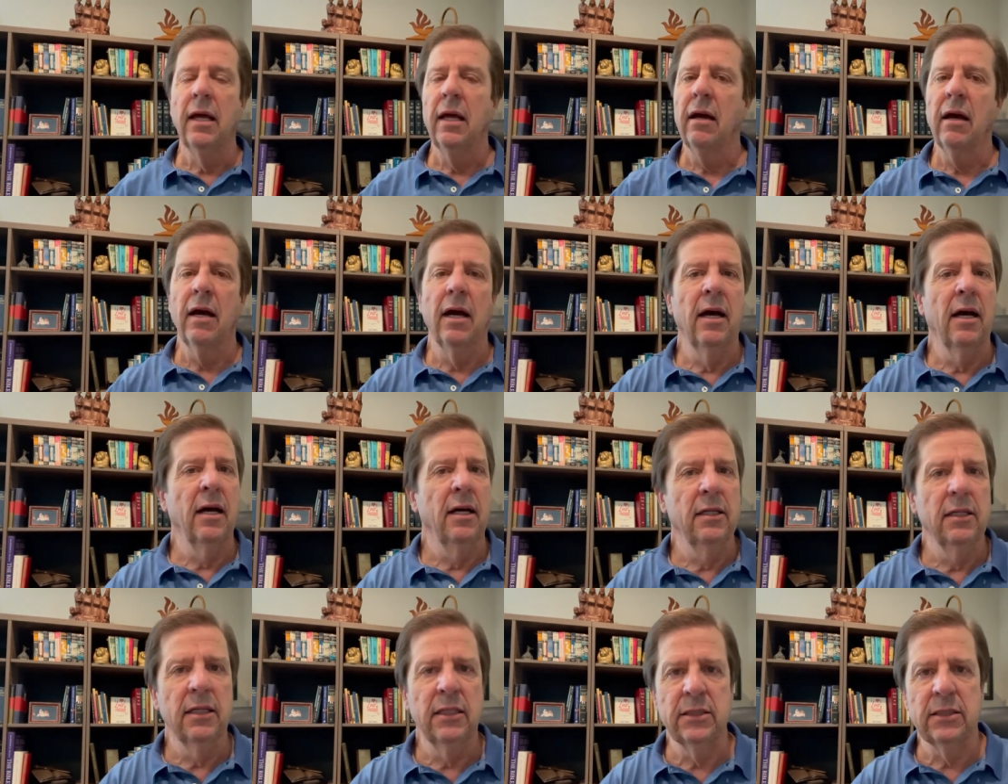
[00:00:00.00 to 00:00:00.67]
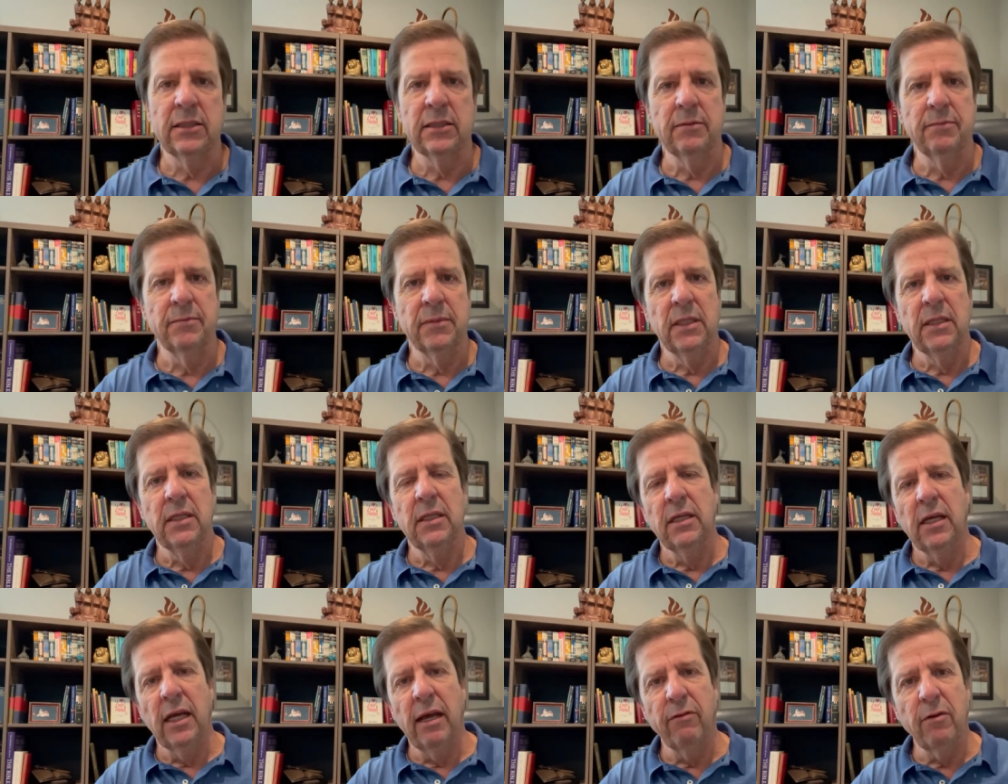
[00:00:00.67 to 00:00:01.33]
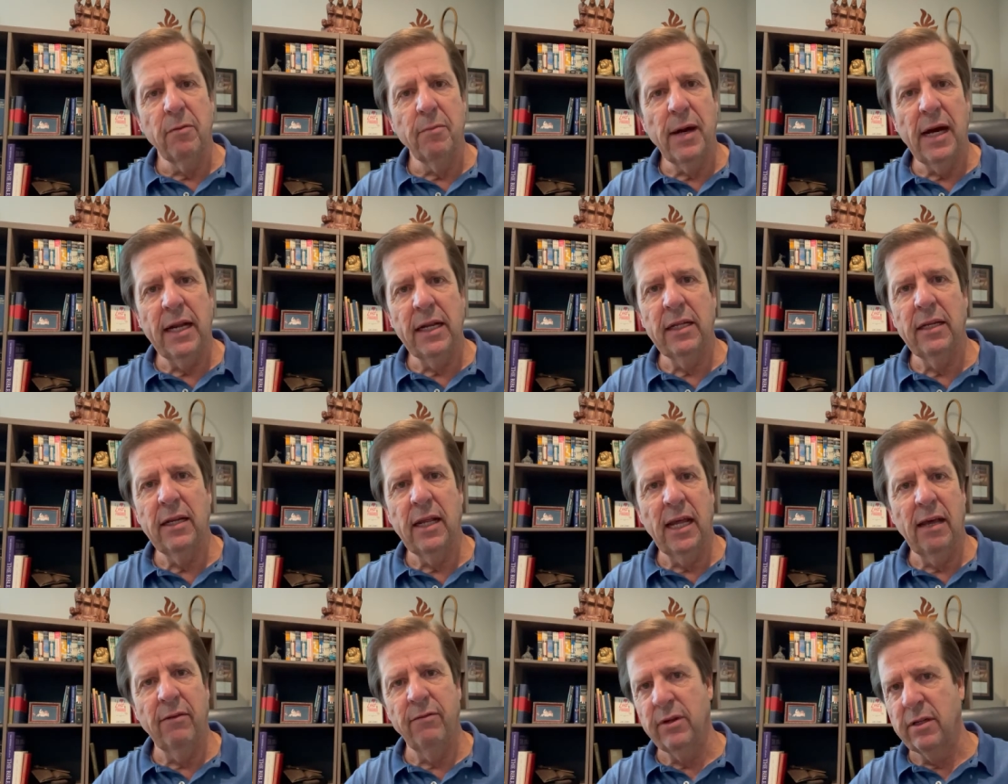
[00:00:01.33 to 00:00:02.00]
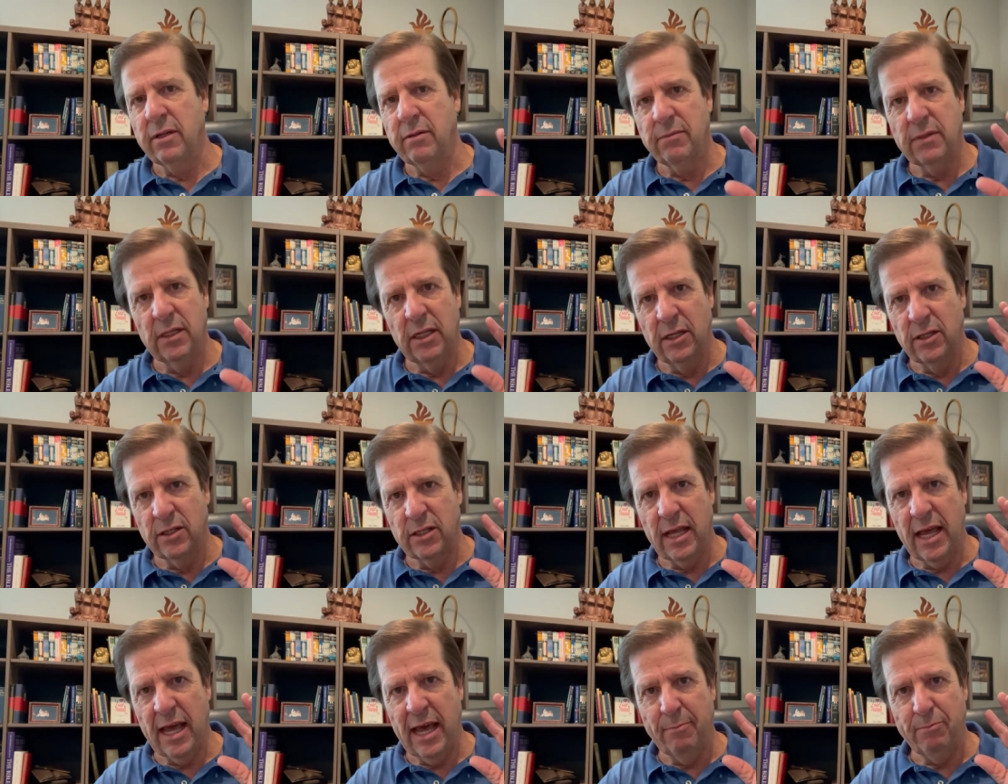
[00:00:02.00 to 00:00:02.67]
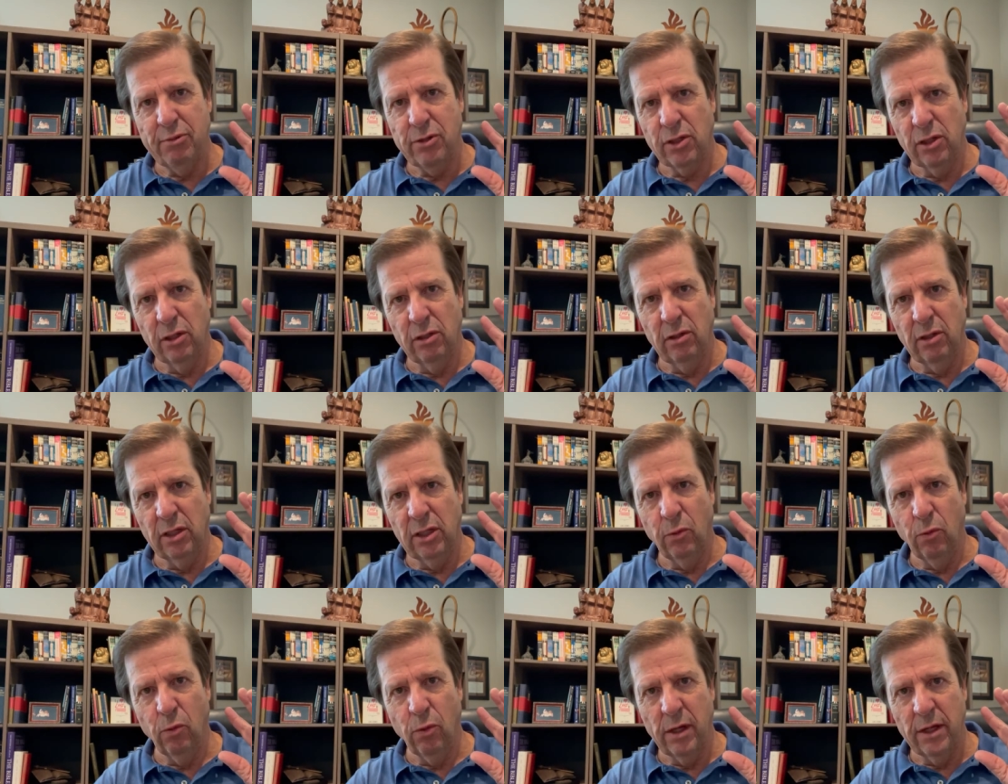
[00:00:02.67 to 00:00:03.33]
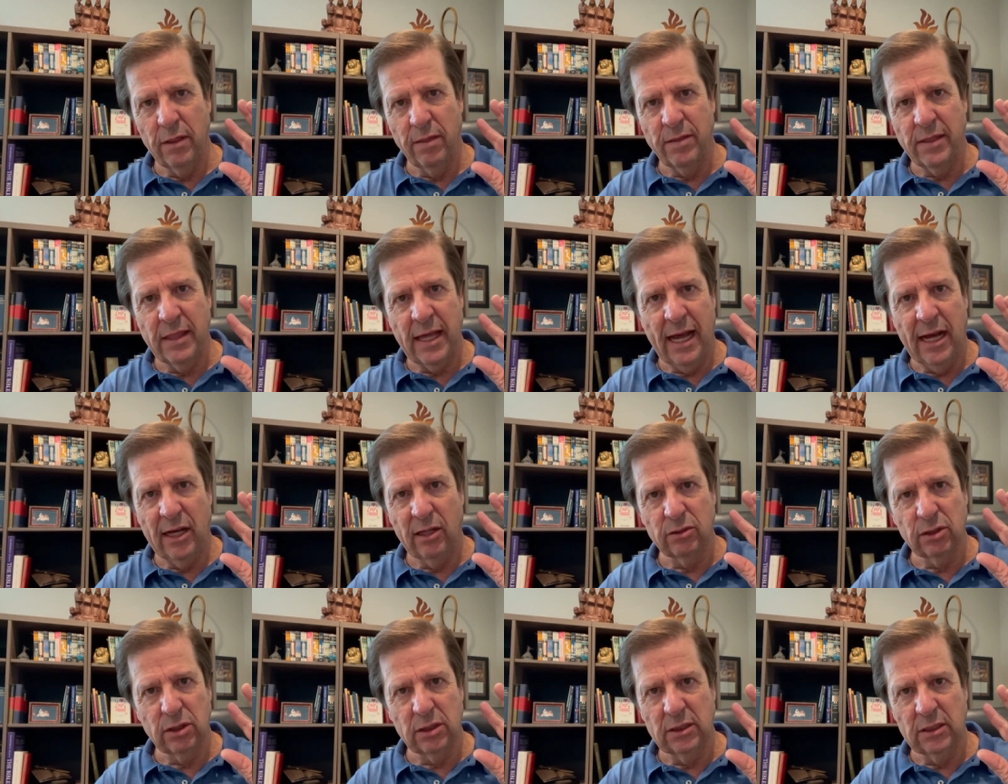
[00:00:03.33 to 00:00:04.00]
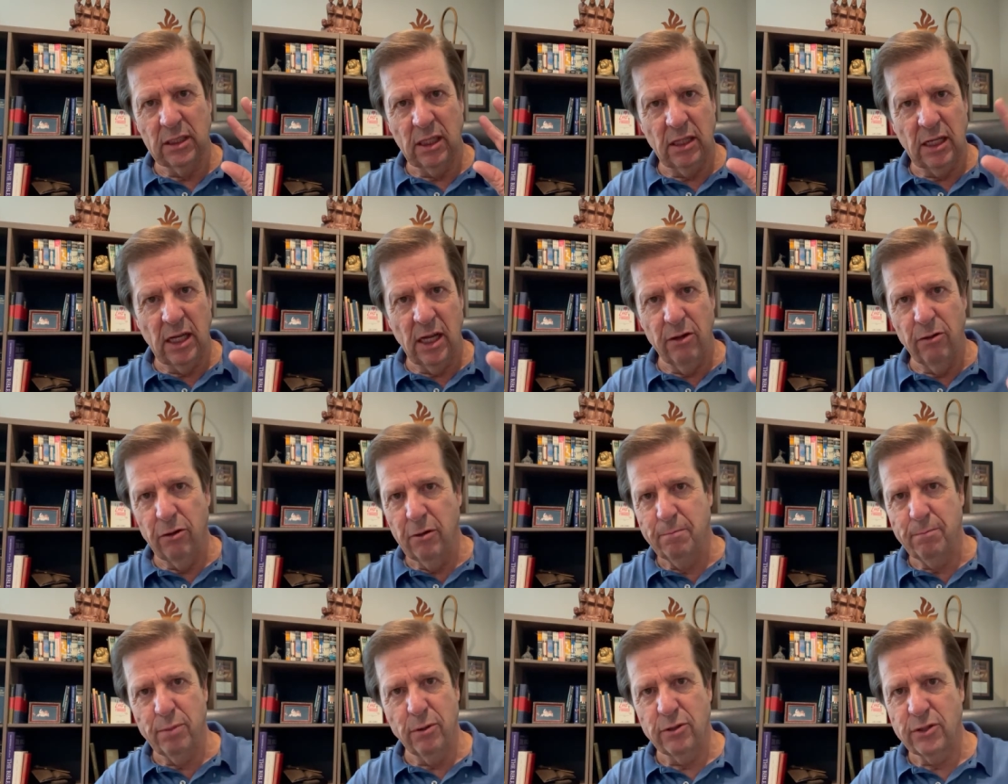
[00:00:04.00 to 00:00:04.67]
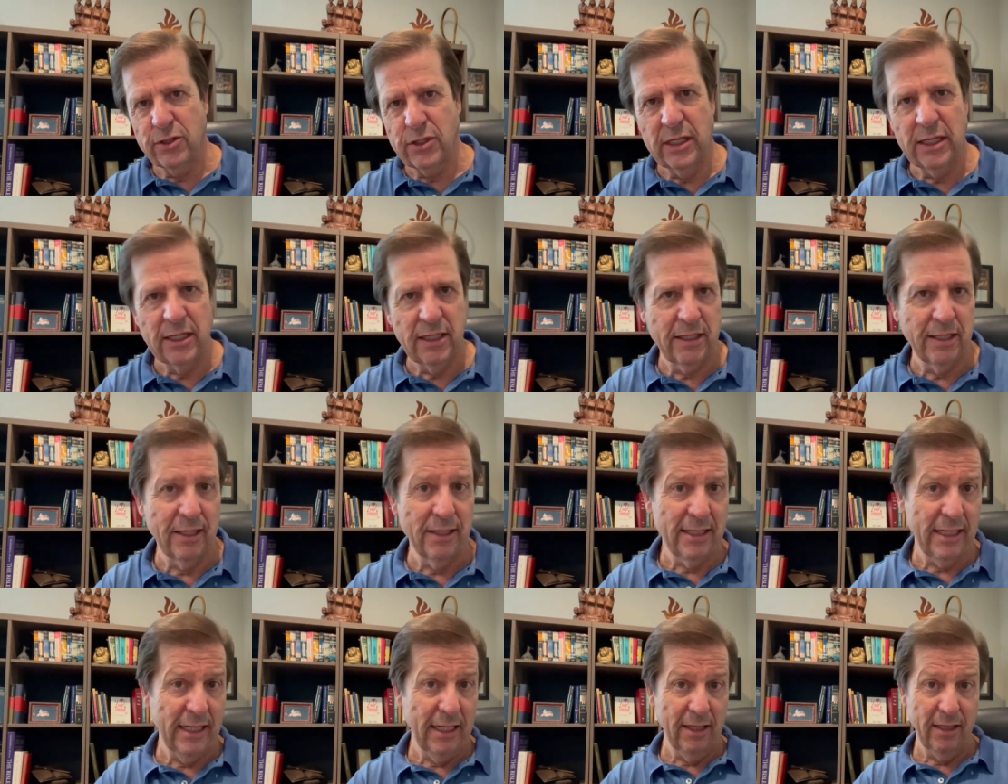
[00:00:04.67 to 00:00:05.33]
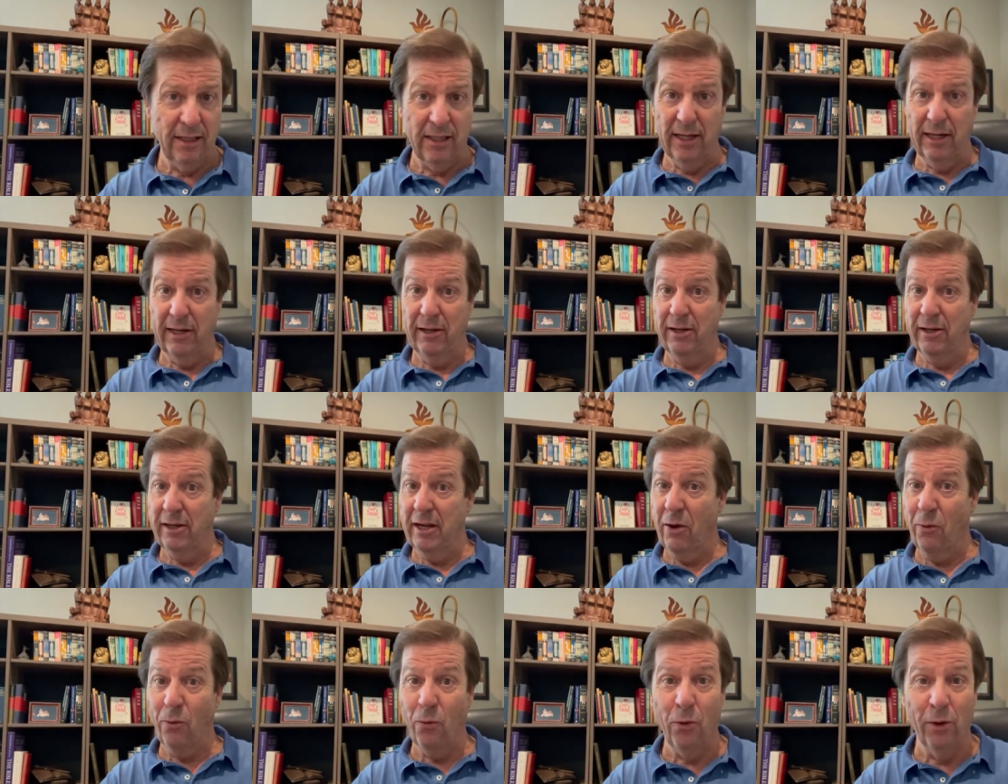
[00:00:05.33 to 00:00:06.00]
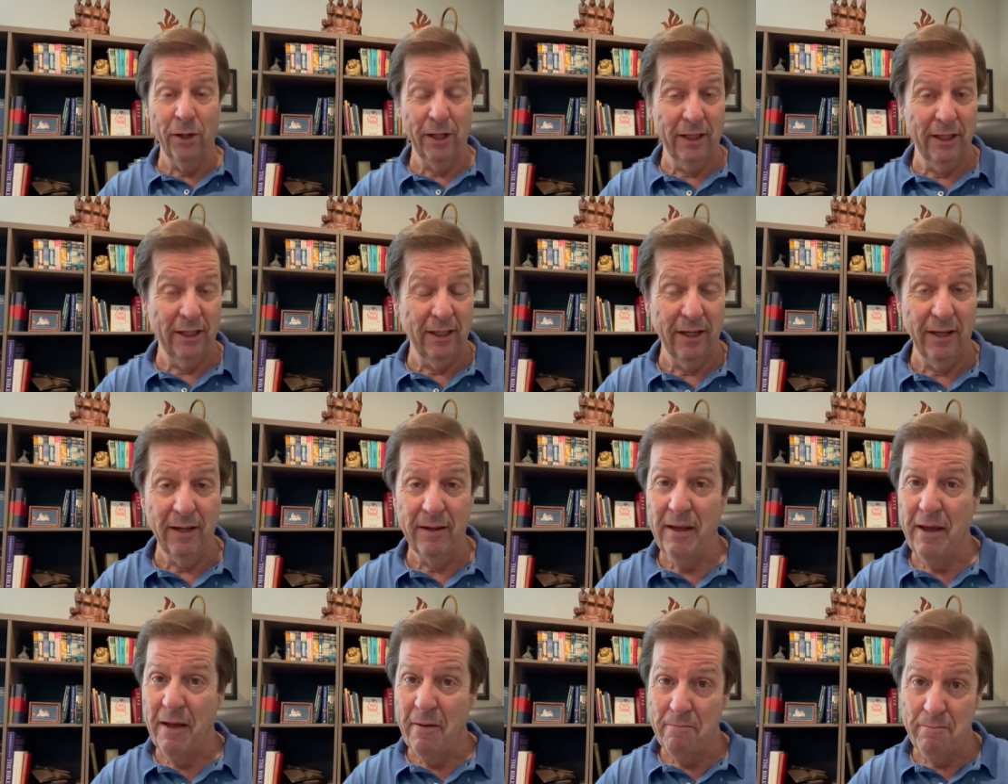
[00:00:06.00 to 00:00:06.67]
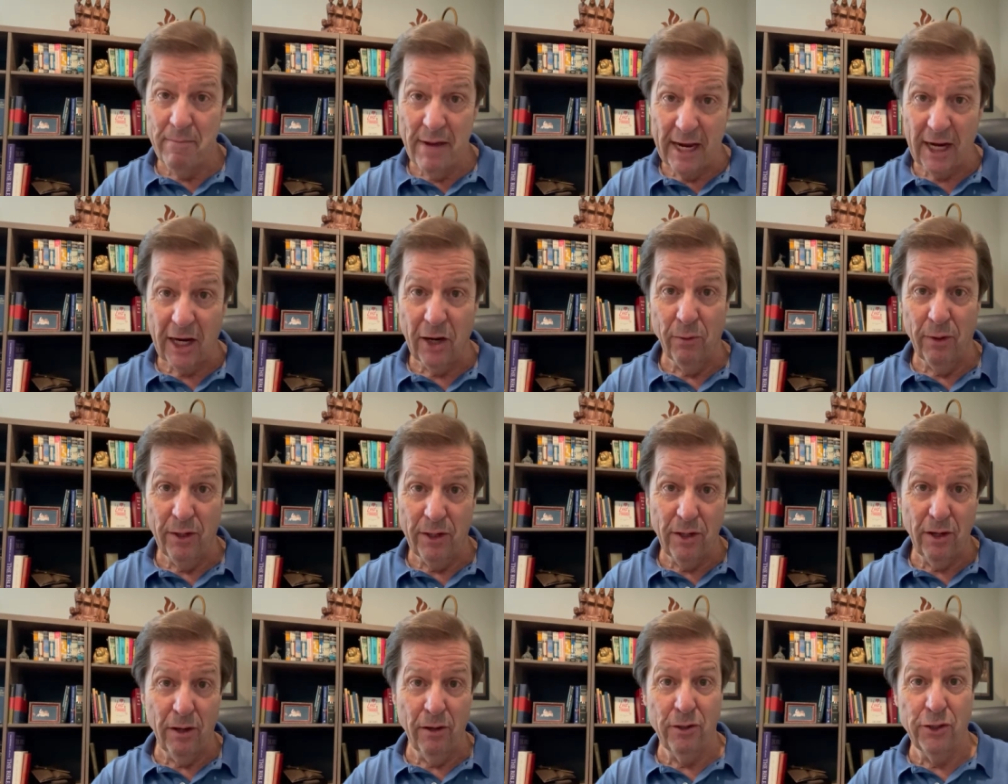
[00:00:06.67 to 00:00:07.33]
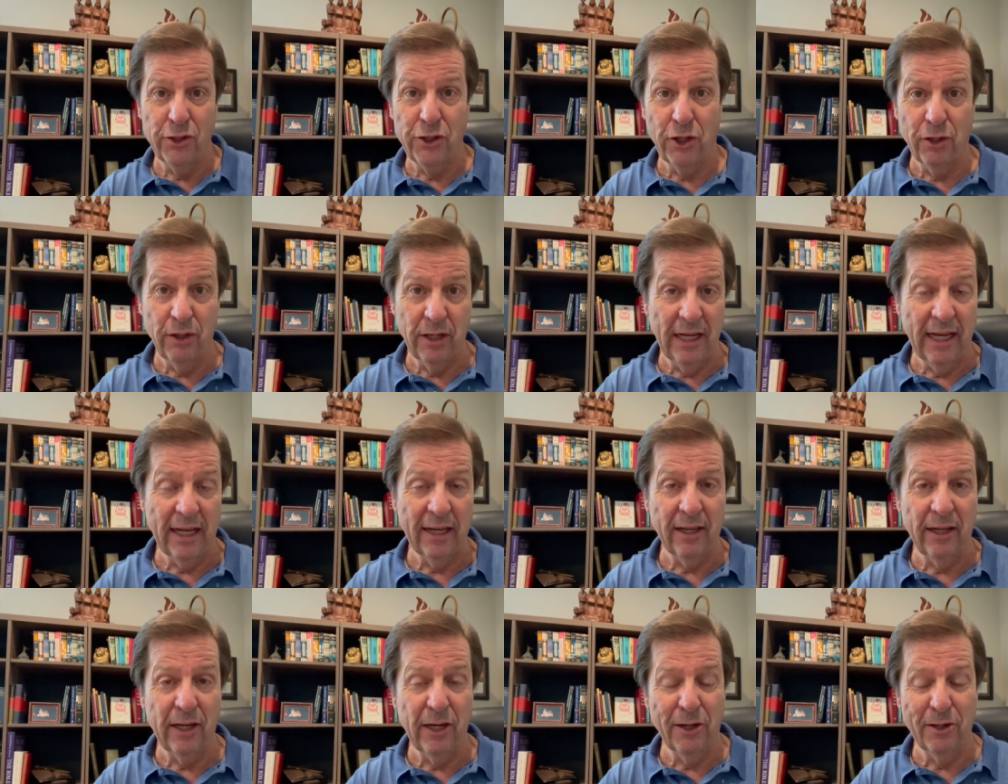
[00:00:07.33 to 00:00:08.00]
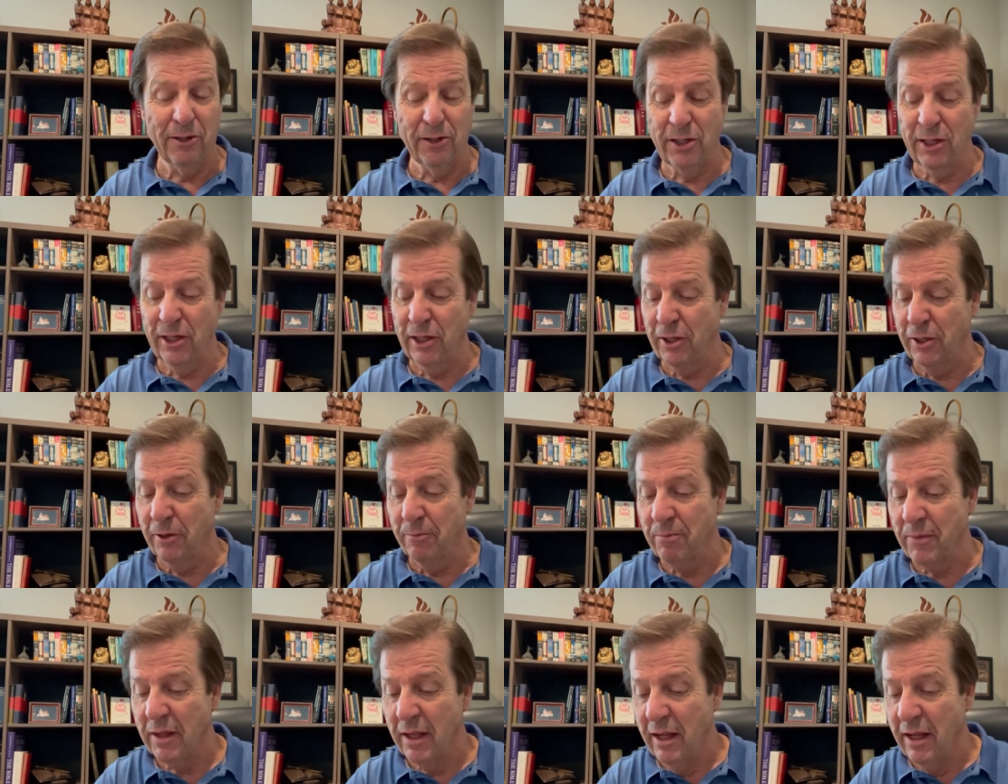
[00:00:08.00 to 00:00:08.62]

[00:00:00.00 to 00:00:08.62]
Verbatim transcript: uh, listen, everybody in heaven is absolutely 1,100% content there, not wanting to make a return journey. I can guarantee you